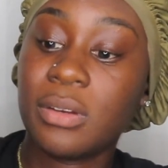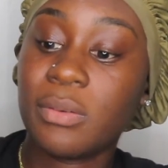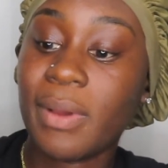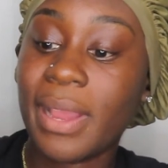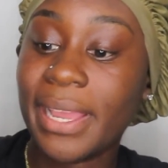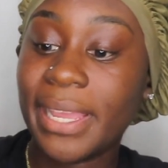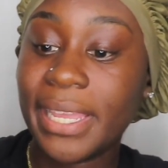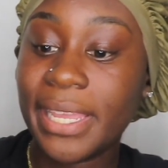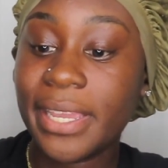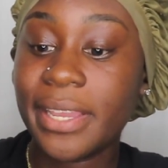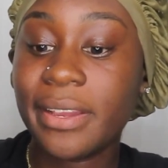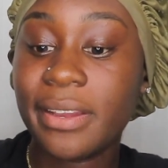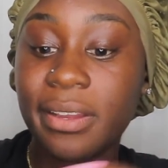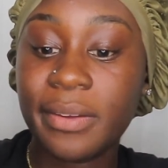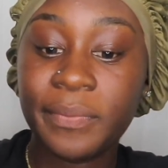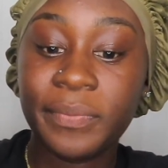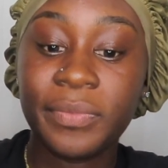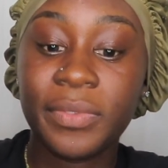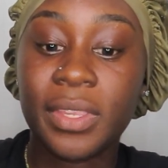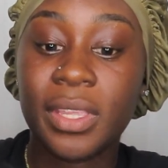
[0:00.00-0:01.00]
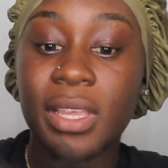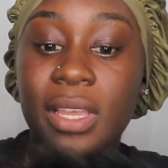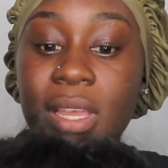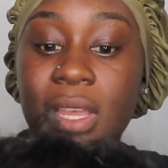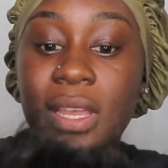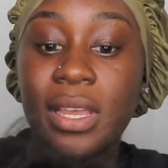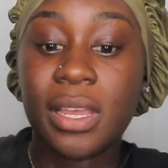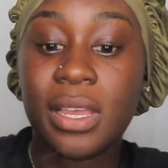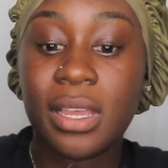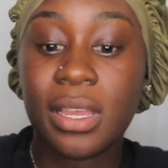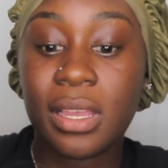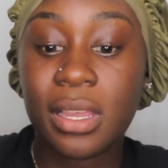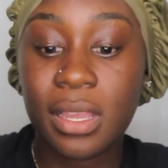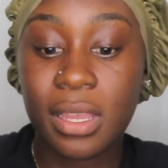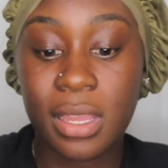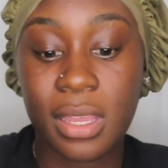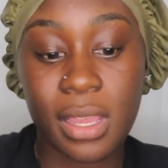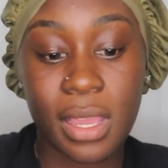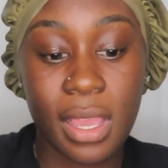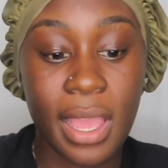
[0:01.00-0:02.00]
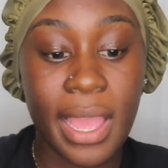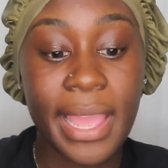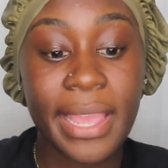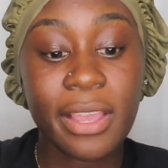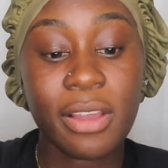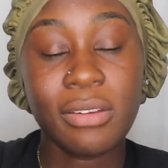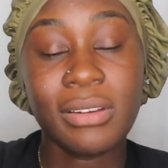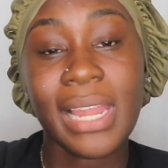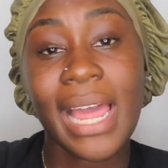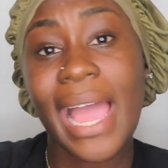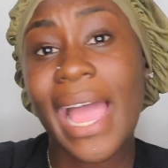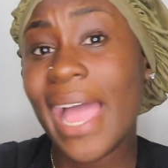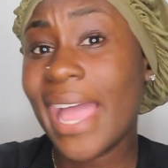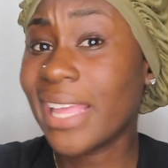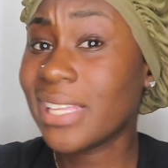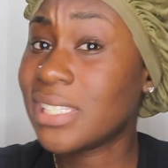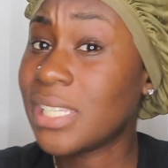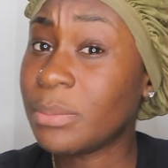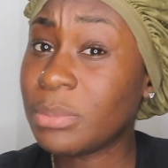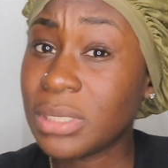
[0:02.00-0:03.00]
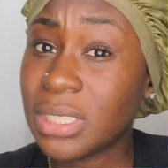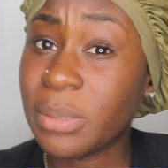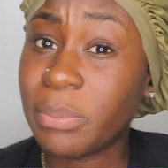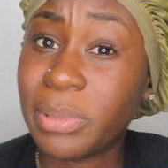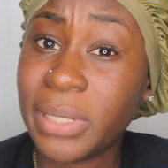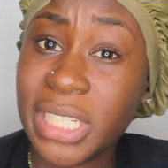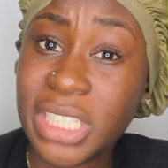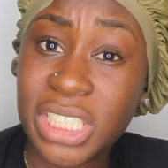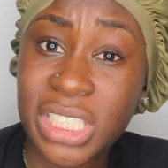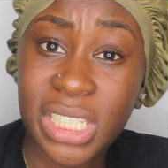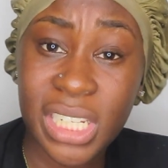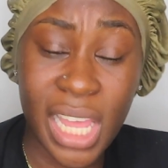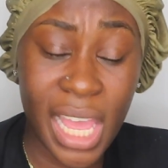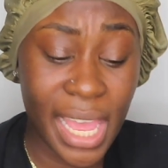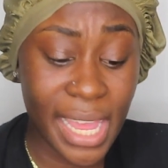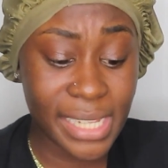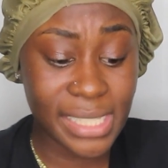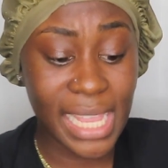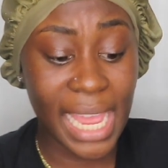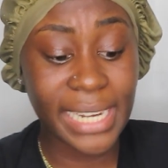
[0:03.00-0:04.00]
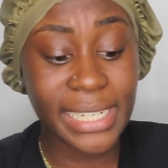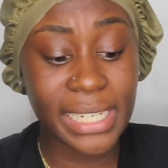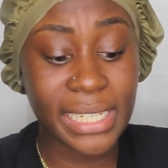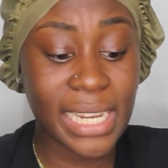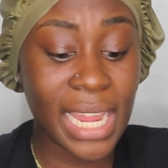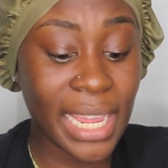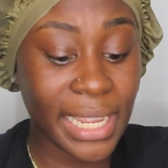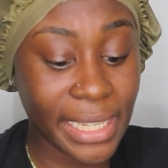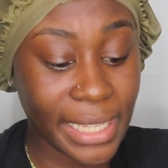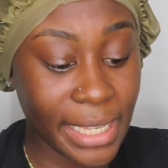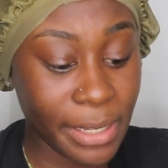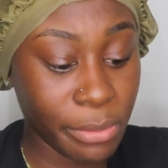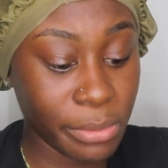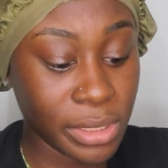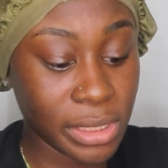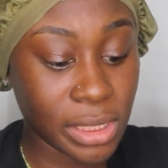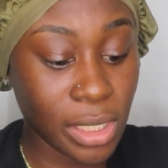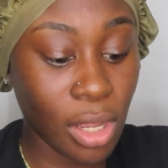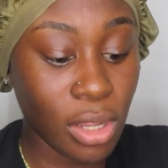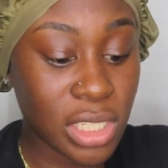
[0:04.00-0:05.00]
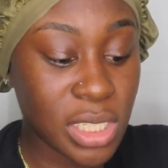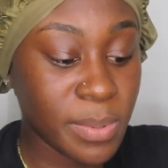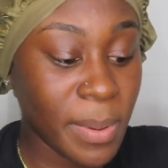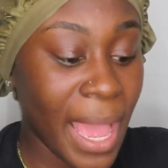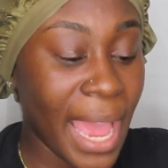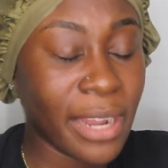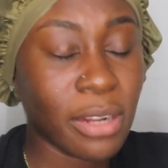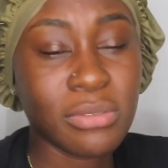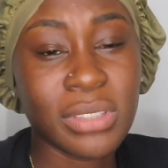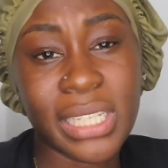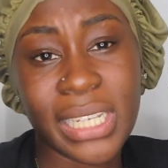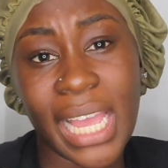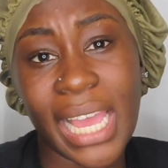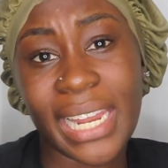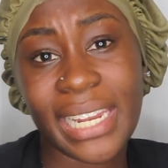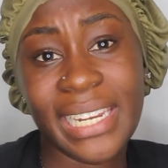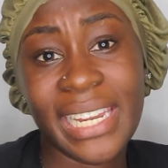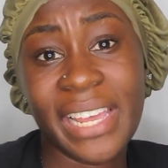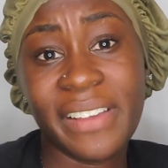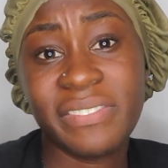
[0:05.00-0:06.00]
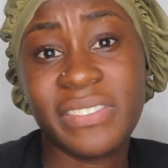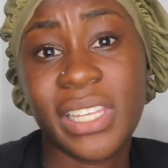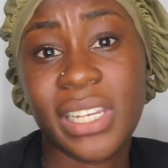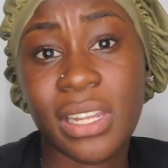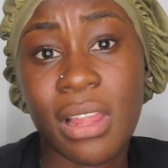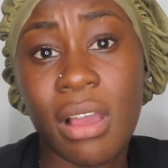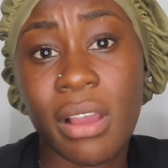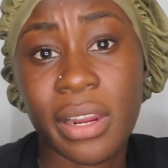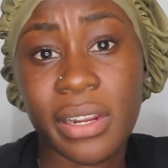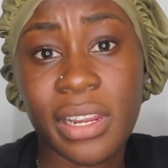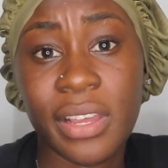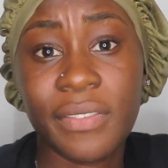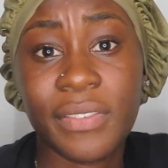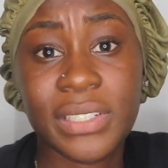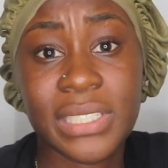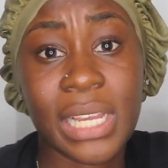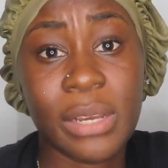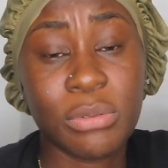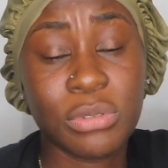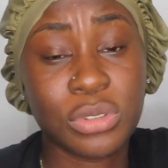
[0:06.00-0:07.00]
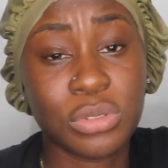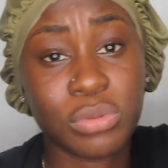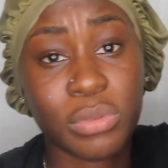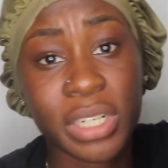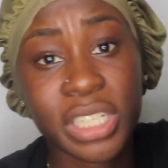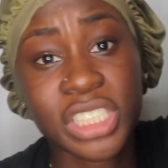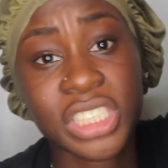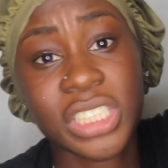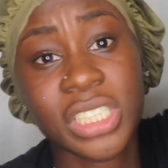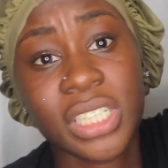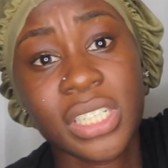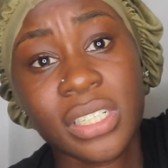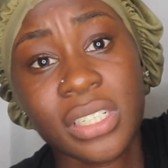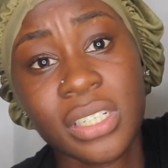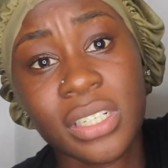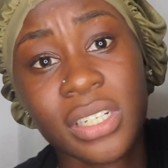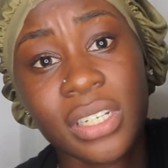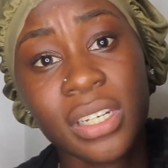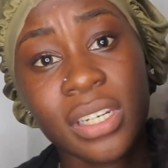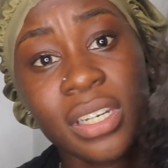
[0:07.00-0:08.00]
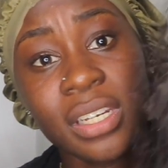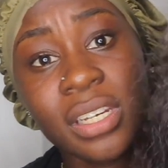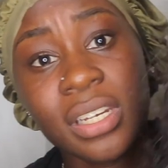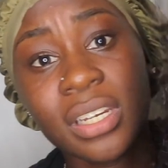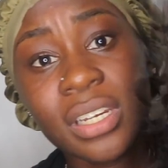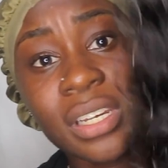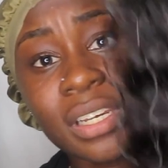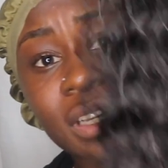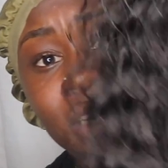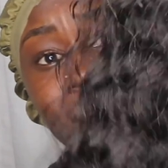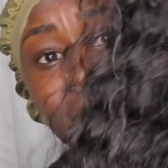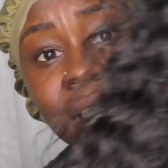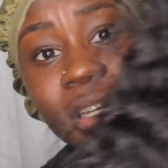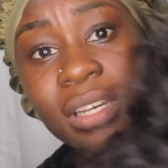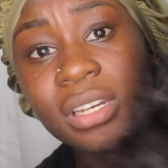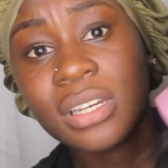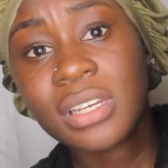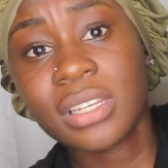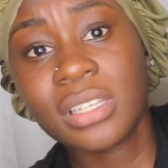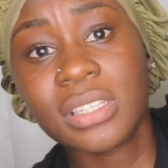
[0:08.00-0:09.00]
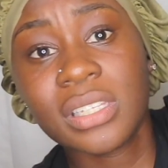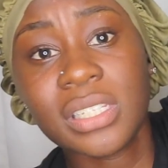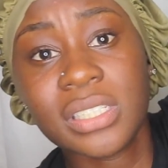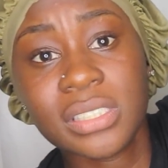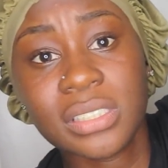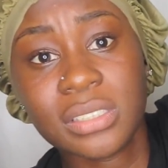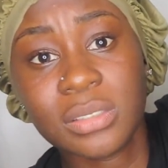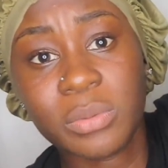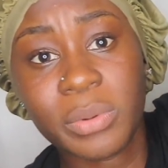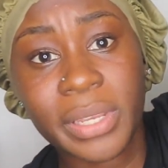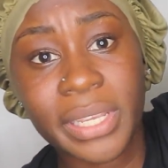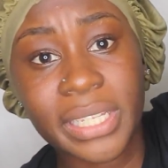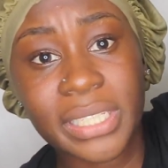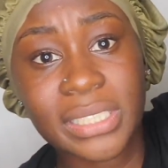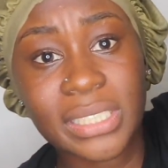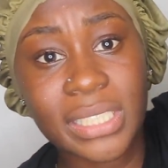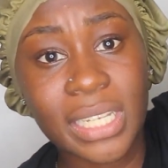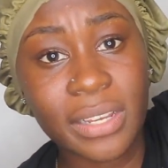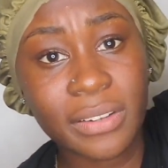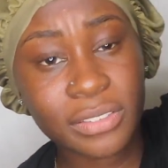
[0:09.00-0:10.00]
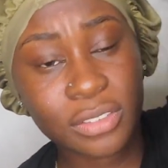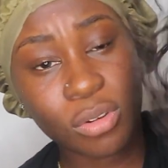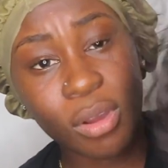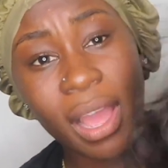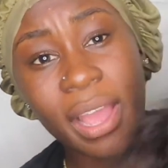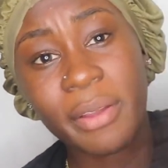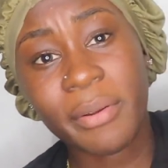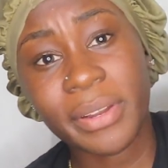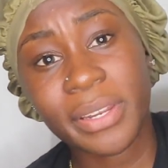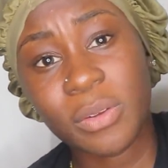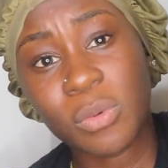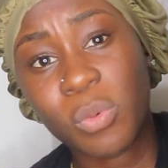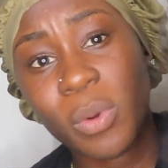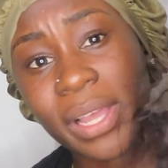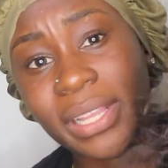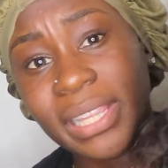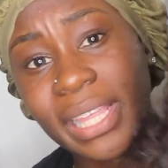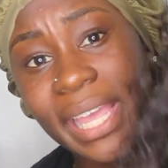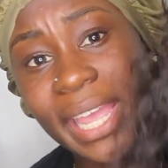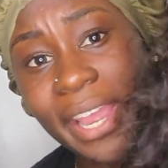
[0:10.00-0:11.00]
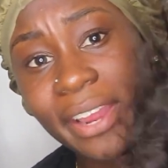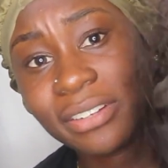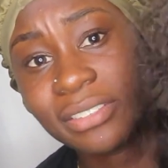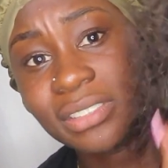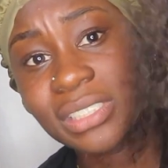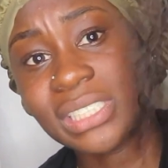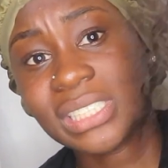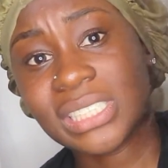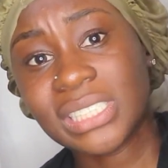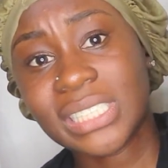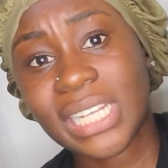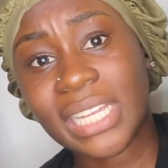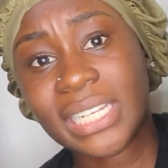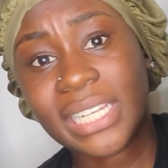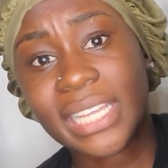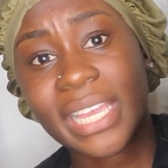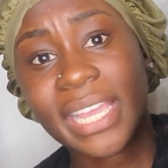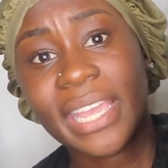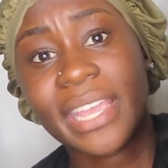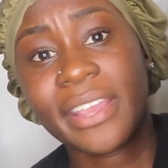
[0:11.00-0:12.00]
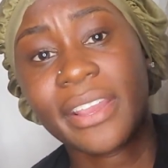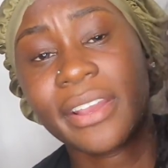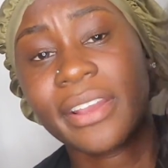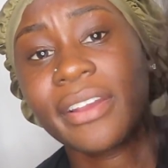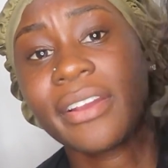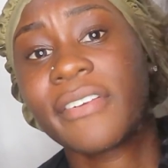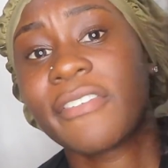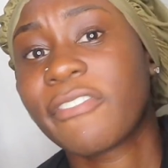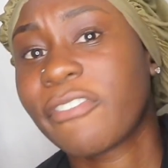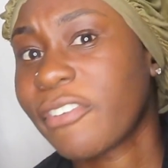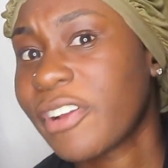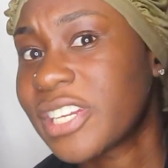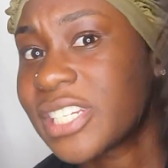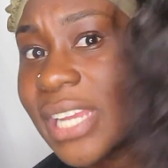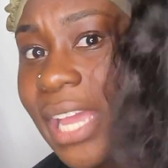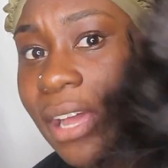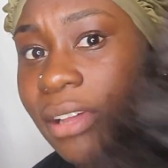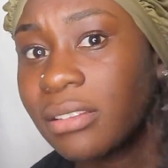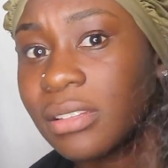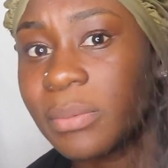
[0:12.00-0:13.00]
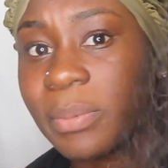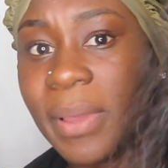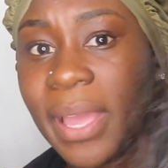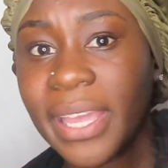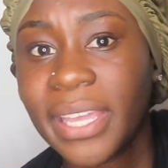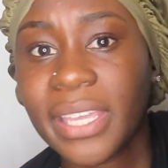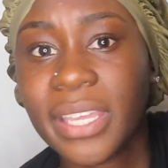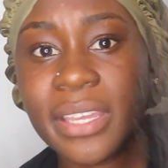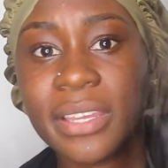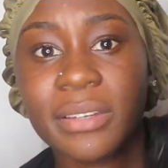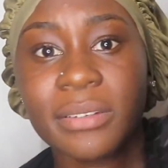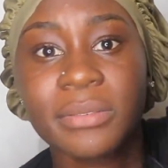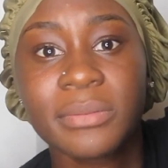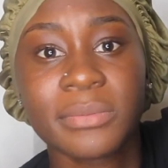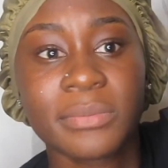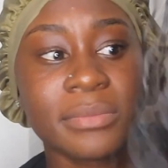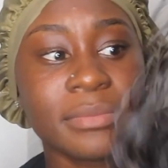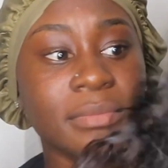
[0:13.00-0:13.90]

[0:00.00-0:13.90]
Right here. I ain't gonna lie, I attempted to bleach the knots. I did not get results, but I don't think I left it long enough because I was rushing. This is the wig itself. So I already wet the hair, so this is not the hair fresh out the packet